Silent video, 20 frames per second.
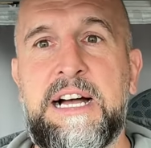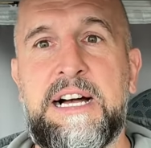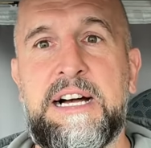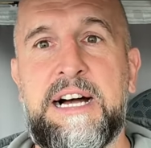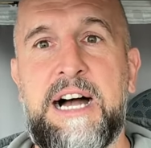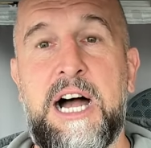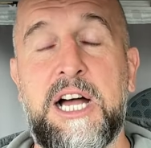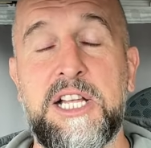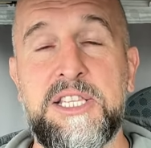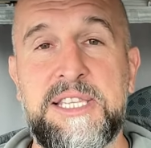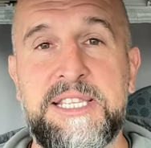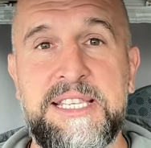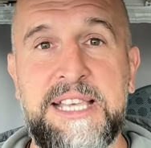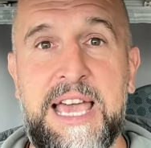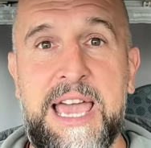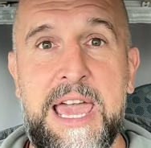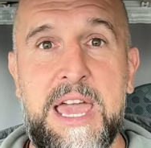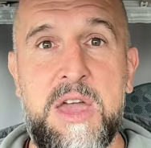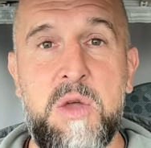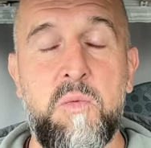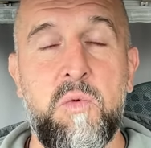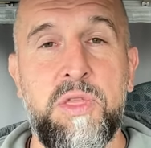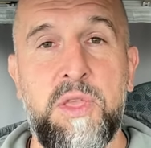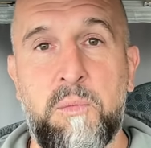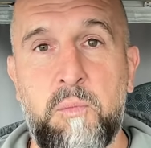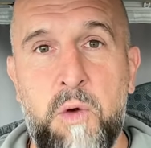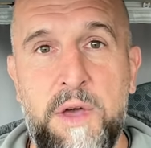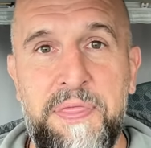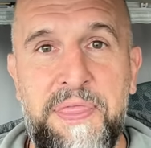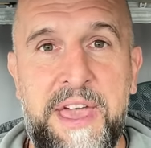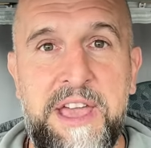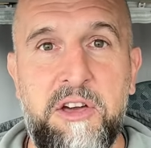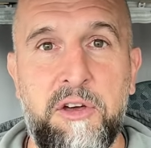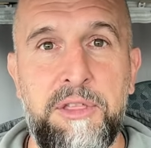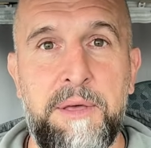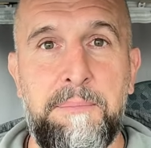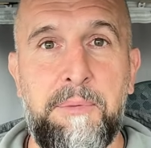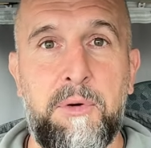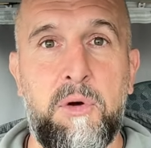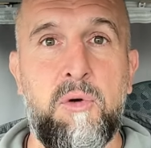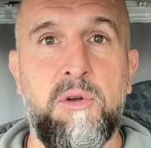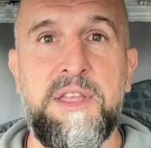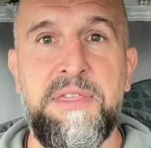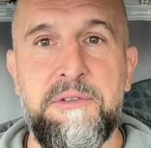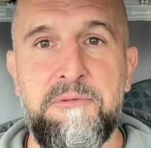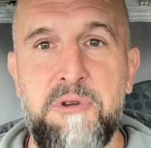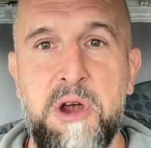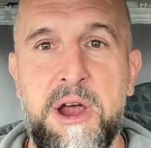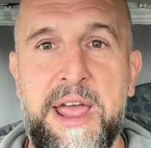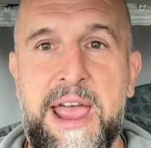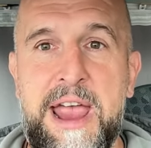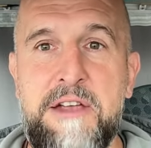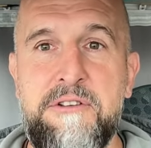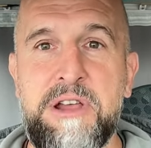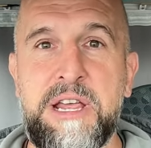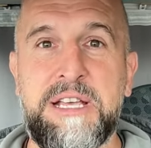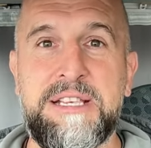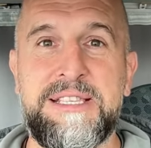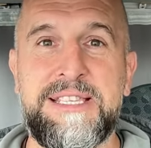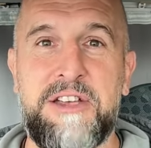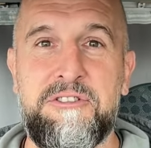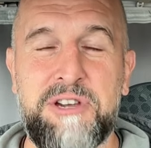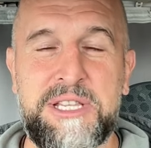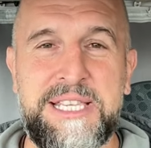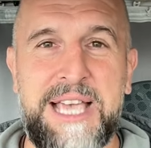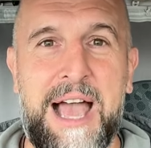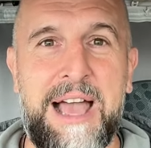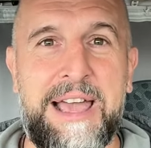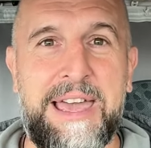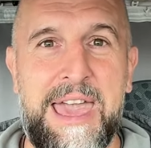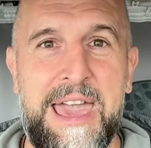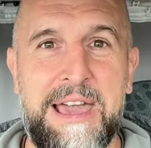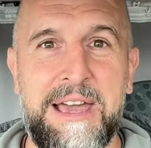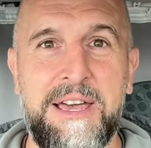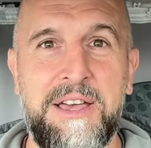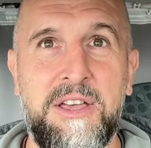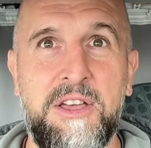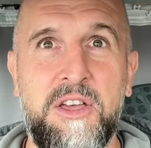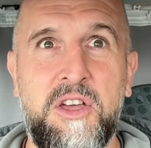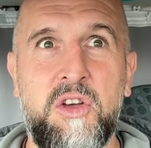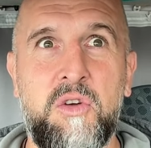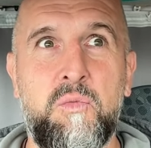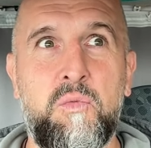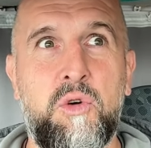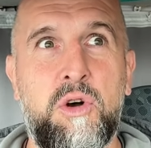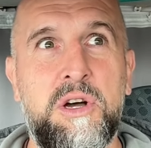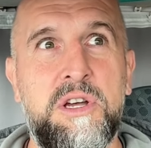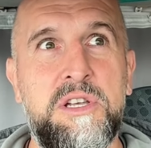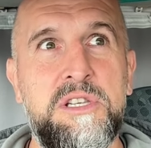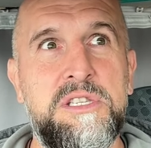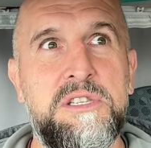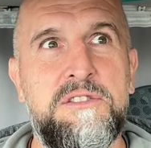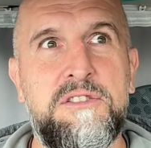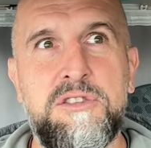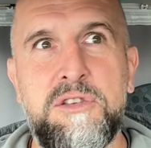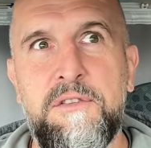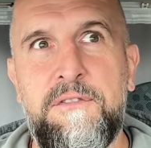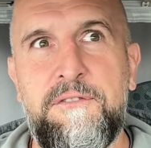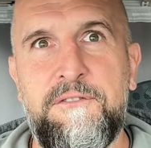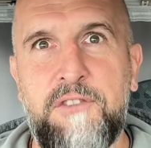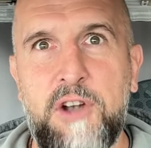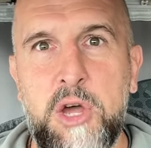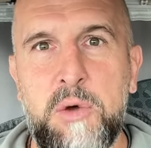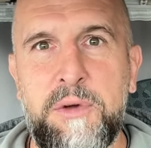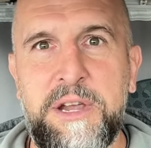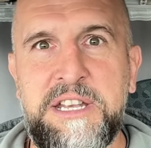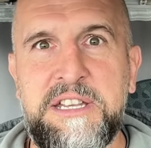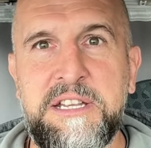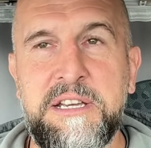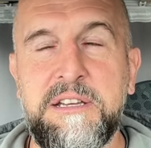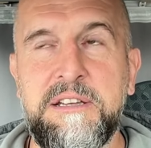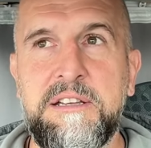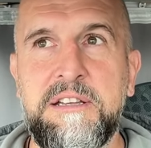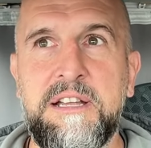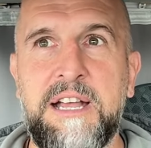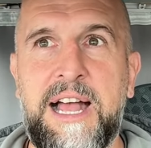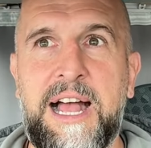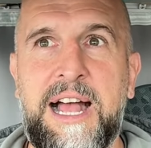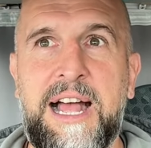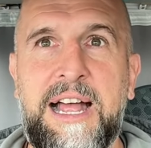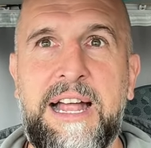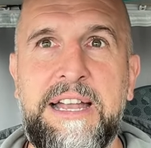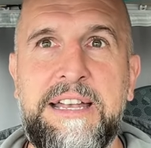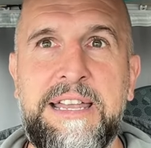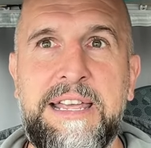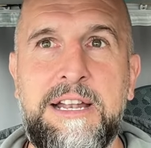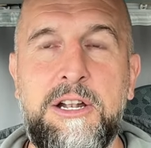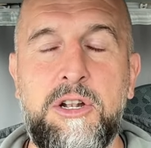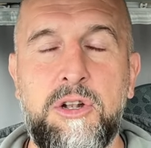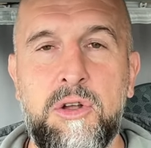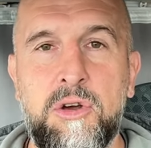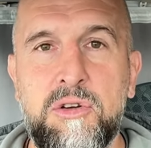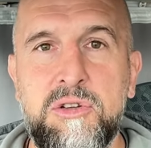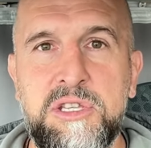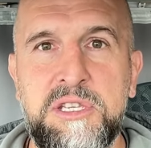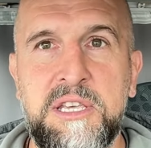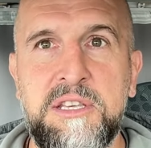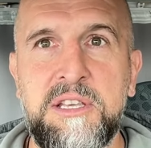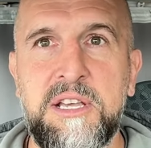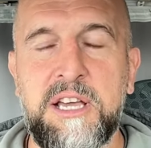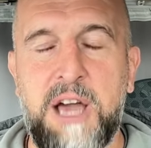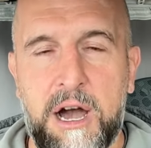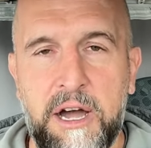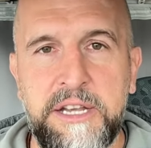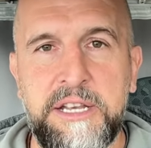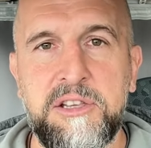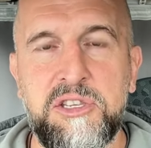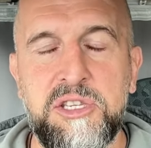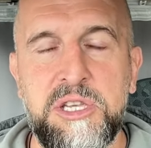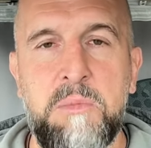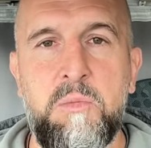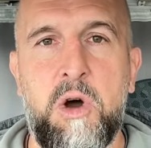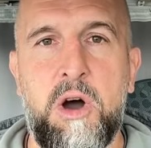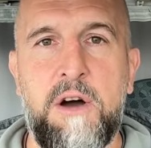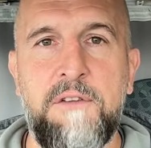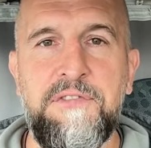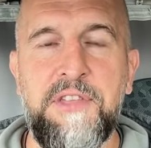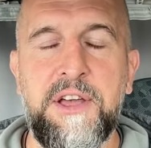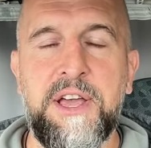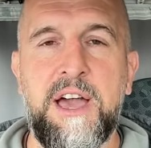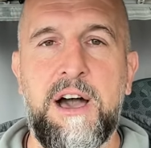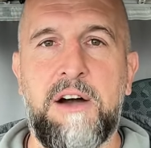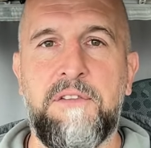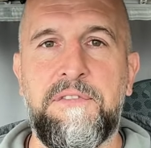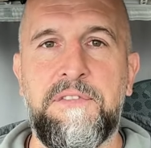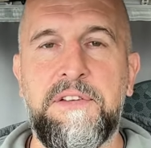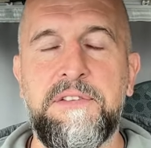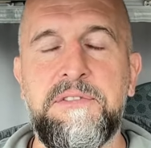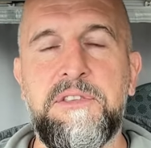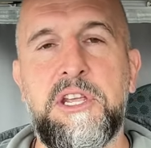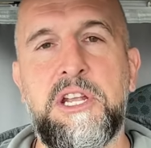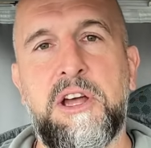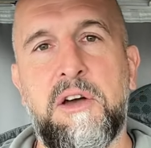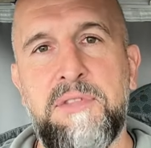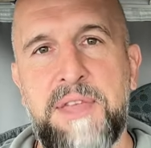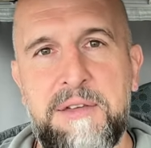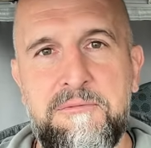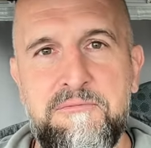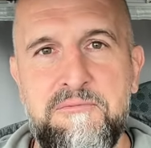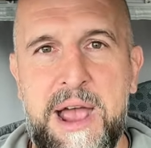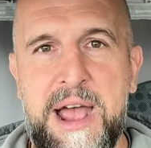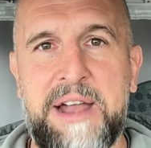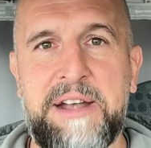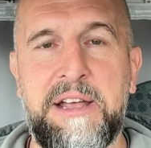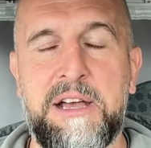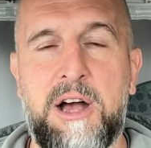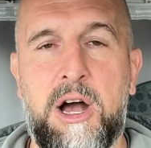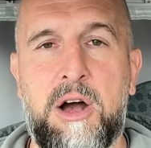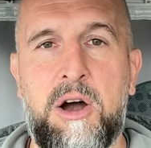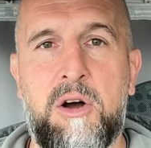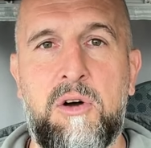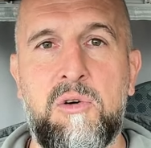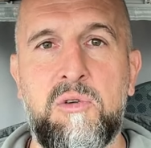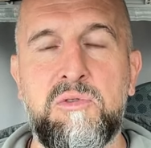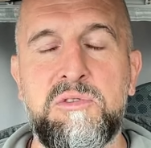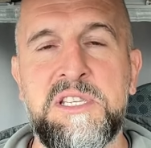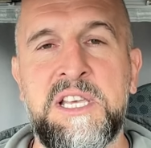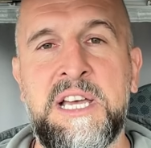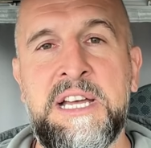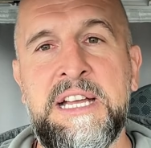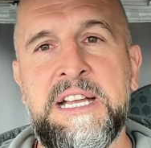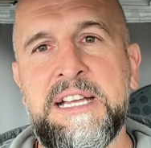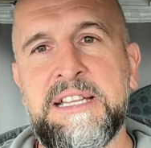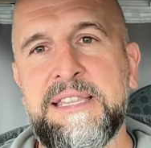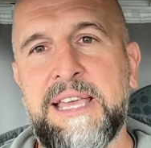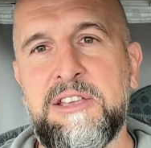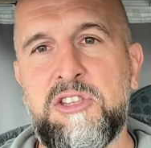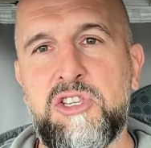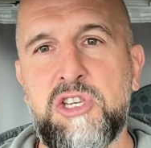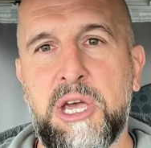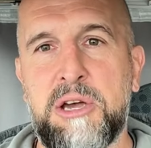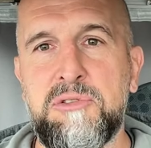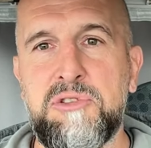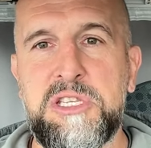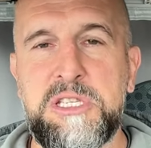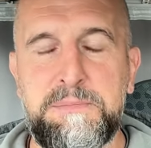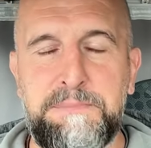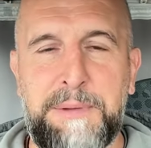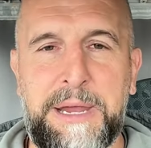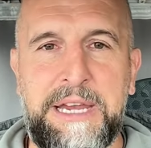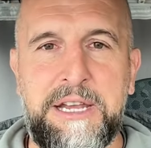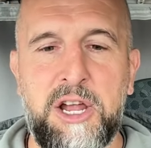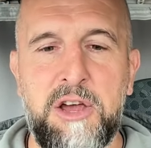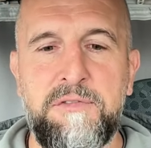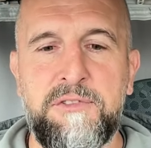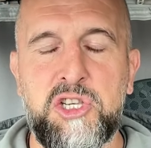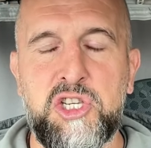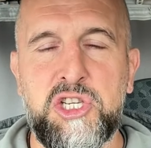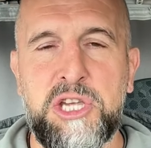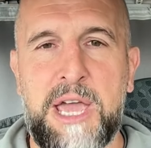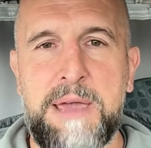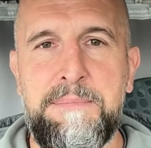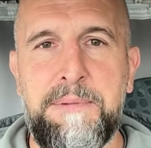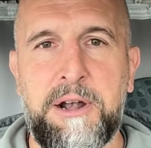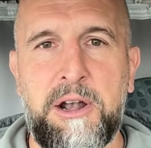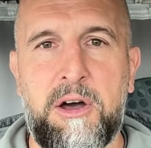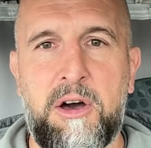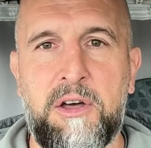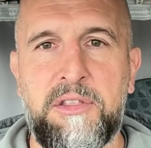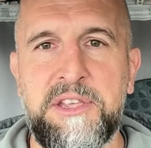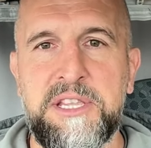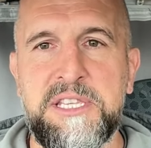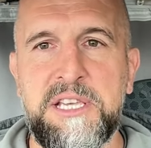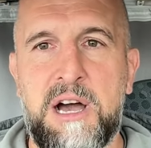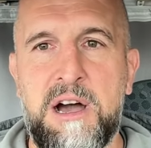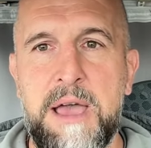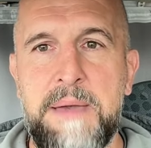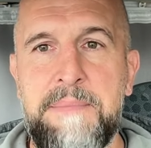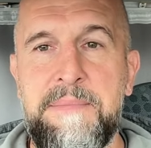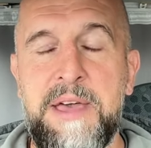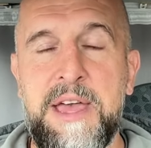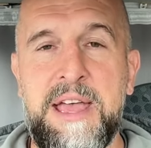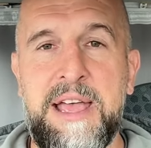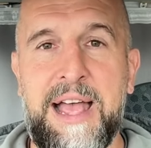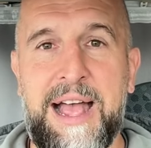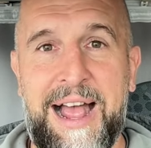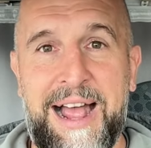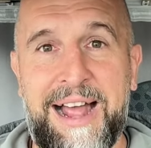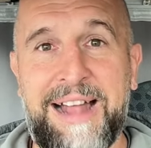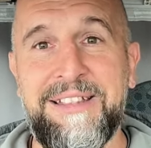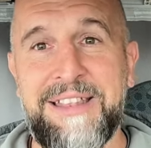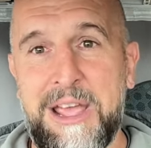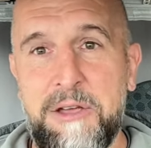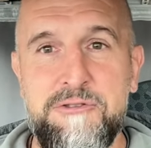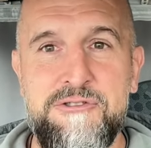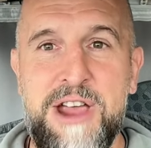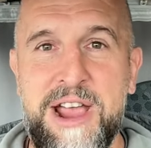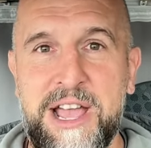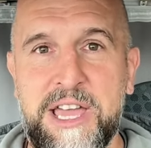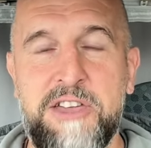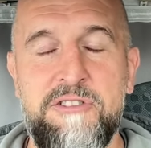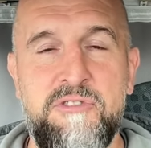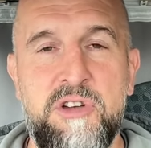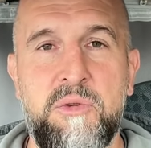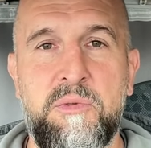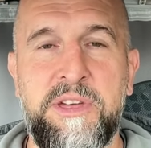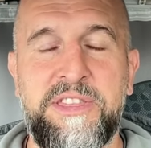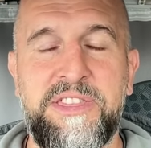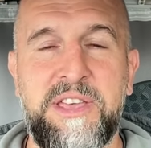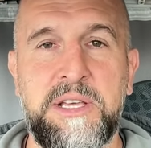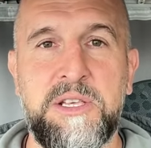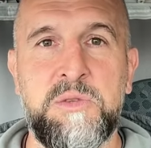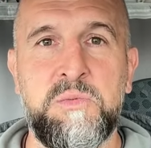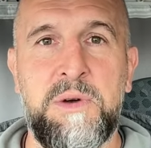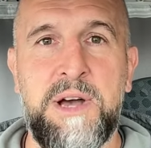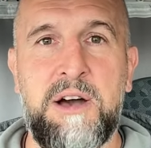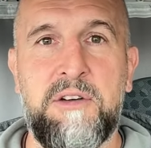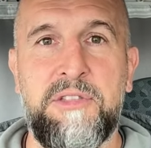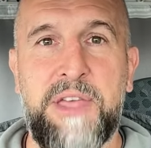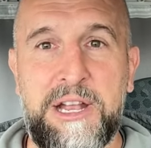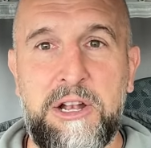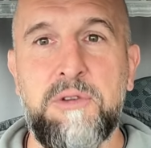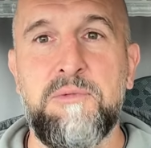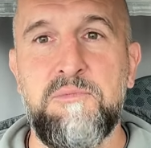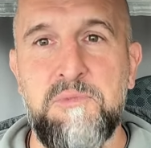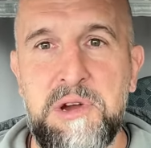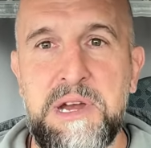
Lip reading: I'd say that when they got the ball in the right areas, their attacking was fluid. And it looked kind of somewhat off the cuff. You know, they ran at holes. They chose speed over shape a lot of the time. And they were accurate with it as well. They looked